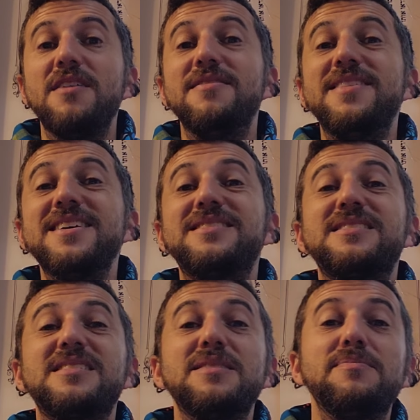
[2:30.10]

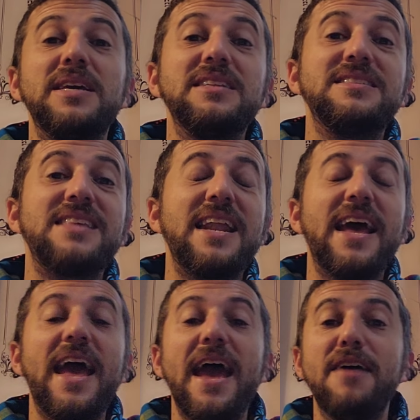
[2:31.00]
This means that
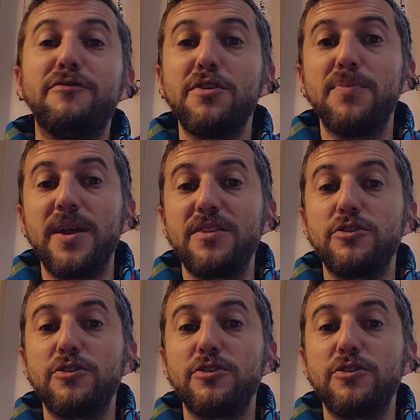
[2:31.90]
everybody,